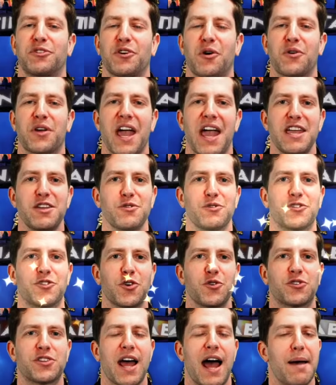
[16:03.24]
Okay, you
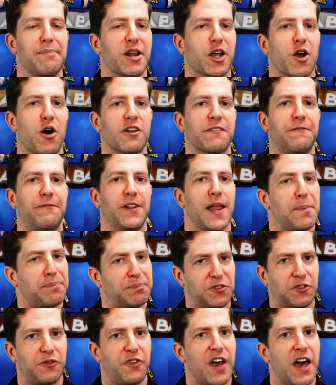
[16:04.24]
two, time to go to
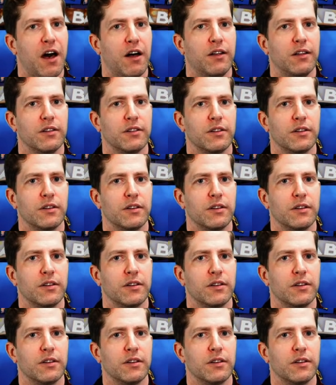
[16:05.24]
Flipsville.